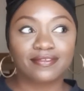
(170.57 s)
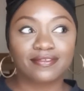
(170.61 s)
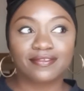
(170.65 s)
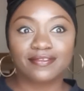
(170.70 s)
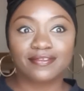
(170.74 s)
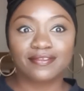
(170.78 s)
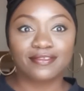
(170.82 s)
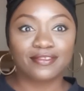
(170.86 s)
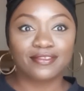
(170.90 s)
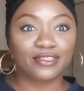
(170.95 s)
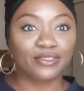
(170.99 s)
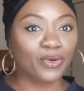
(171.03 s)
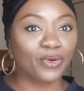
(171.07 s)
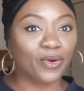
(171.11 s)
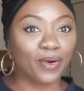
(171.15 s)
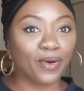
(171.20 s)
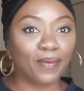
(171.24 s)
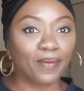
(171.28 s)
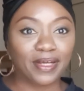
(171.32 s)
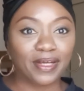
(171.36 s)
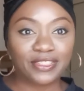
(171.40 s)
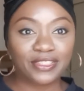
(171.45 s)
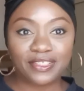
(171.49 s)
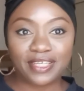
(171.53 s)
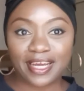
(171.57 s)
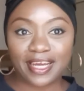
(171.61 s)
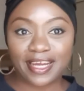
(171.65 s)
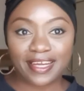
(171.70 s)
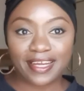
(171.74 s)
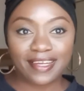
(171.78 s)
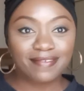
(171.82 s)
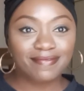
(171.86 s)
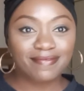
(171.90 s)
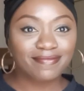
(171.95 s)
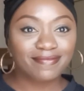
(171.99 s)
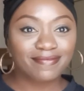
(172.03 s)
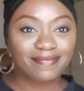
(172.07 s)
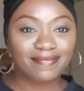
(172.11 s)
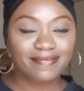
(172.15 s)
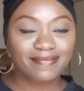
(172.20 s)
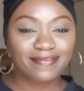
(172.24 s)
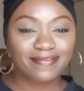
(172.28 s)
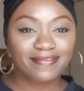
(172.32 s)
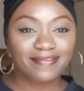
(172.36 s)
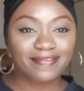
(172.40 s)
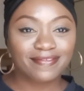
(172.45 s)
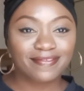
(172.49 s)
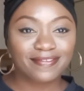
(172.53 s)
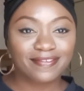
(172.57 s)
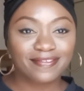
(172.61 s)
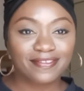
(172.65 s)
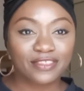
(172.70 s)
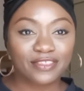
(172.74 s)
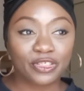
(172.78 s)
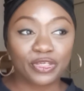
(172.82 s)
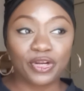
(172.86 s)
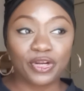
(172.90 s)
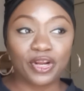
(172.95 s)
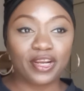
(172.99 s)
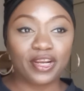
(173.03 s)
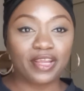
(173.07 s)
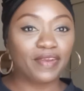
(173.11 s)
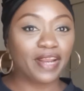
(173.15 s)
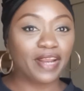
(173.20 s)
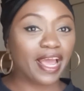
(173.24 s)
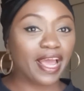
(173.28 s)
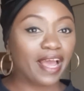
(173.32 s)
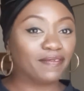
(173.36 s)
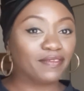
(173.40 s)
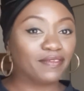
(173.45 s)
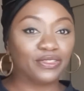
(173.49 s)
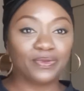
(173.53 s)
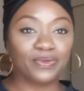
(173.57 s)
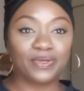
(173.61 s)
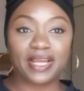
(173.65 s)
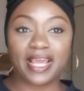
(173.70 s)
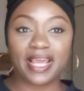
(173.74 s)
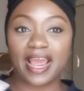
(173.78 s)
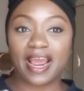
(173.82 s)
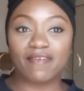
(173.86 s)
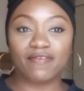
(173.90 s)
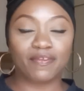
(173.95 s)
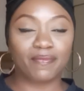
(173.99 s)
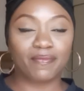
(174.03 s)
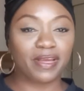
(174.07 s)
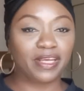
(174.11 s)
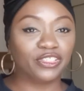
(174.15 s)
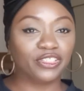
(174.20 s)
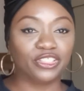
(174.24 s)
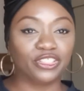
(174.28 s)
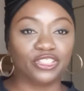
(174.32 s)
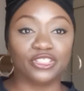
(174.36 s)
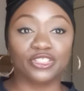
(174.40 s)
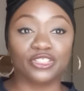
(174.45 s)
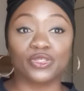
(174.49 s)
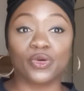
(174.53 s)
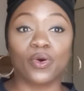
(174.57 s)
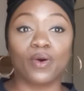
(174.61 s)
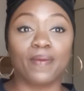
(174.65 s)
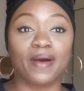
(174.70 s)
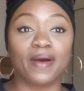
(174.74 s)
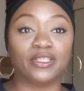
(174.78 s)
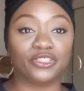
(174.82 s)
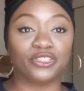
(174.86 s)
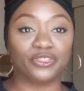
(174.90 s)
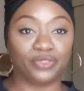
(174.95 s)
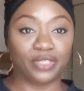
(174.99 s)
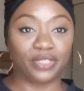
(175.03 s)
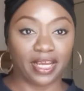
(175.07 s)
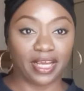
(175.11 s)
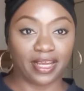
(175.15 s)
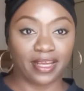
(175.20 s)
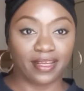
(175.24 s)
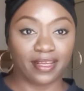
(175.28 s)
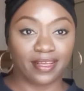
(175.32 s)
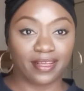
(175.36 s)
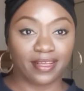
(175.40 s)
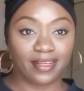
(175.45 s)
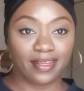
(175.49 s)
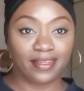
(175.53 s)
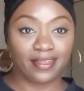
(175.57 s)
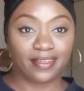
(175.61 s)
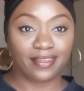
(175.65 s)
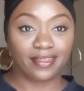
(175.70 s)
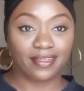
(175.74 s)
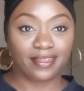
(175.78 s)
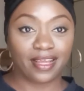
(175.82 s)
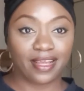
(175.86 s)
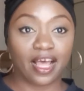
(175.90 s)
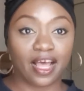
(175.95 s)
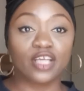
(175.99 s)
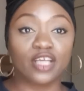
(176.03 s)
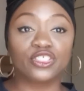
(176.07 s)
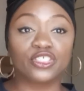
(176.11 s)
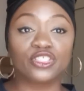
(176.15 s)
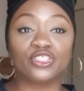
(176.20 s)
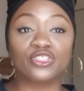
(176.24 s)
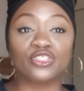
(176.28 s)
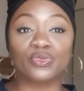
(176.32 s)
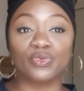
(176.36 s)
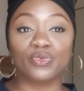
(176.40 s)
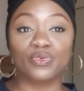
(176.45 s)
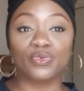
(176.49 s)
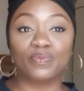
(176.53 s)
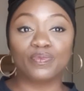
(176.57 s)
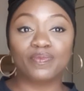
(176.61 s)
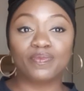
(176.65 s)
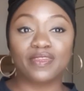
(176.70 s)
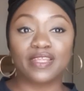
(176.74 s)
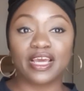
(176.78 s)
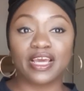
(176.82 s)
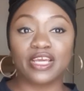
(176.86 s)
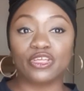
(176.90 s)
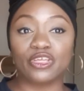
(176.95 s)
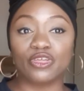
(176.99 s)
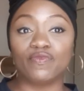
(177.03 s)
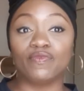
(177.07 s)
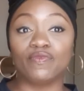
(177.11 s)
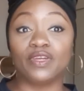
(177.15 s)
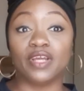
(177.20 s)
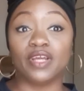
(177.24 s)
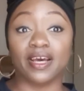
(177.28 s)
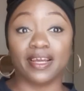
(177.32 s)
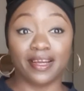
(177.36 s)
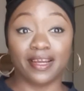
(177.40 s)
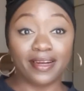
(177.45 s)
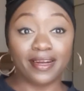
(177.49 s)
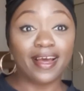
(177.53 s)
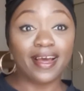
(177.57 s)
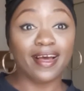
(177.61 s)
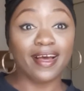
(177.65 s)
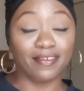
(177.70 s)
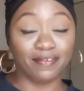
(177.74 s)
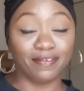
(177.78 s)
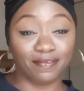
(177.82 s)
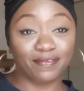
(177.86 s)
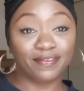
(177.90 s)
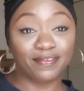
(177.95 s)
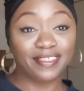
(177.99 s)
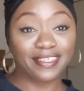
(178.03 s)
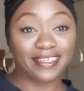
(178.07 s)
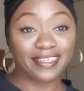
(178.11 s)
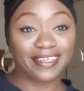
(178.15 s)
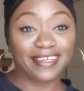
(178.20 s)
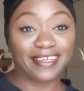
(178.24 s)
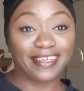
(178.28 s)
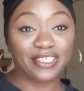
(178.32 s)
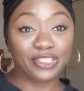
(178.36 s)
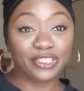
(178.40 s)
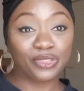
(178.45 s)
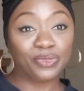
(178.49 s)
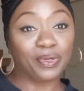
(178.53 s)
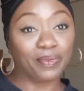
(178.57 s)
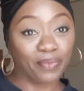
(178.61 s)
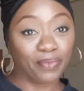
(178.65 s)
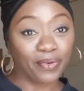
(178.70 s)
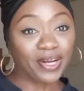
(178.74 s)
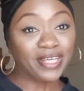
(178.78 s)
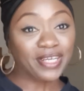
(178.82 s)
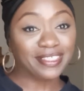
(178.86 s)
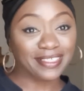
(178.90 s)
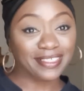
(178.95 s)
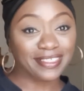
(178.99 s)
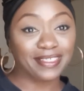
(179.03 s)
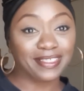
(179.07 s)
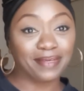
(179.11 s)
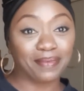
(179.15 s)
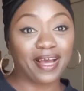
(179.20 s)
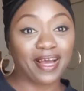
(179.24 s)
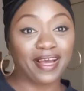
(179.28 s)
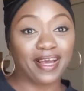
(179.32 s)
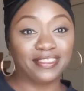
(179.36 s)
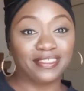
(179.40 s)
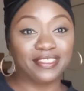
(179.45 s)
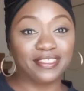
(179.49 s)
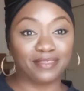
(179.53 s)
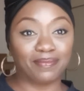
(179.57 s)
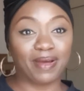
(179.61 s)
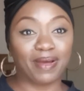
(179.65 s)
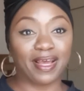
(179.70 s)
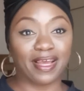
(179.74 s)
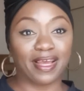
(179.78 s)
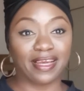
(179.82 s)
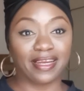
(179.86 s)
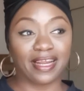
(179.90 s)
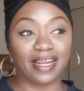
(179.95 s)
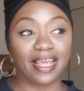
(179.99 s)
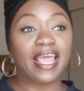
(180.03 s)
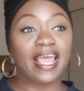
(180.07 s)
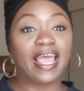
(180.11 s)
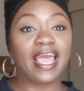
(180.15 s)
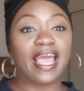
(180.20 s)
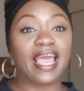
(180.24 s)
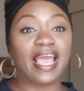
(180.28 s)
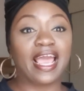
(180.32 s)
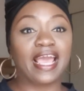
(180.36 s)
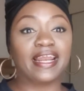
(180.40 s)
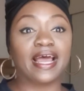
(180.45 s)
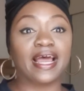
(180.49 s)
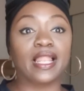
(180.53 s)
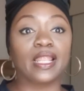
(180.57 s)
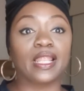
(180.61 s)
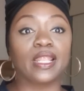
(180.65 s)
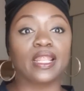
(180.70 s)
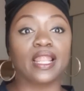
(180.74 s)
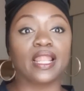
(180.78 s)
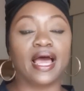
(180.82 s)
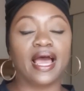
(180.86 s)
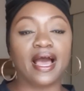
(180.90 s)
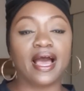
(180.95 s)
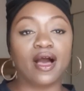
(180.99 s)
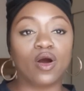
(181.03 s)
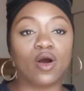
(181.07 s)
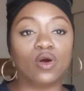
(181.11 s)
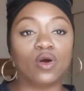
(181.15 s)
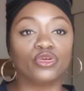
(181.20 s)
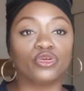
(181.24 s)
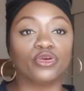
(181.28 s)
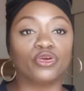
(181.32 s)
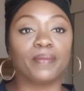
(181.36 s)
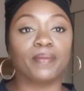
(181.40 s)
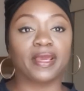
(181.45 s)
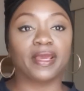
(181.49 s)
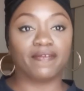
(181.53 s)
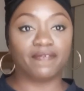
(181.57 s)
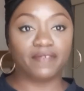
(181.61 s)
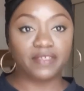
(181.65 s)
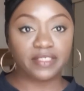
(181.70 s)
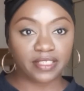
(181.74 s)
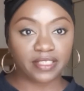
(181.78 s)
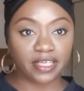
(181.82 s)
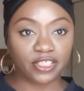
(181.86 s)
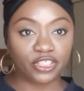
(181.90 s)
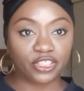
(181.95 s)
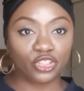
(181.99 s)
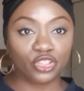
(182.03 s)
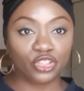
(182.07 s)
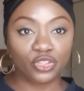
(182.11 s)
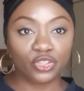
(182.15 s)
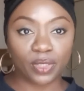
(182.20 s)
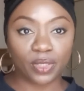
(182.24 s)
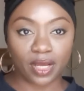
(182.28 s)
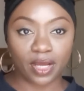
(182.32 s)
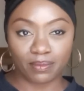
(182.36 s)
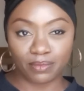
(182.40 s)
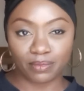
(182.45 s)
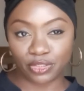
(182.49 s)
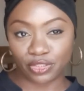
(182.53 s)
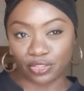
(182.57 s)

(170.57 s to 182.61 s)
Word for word: You go about your day. You don't even have to do any affirmations, just go about your day. Assume that you've done enough to impress the subconscious mind and allow your manifestation to come to you.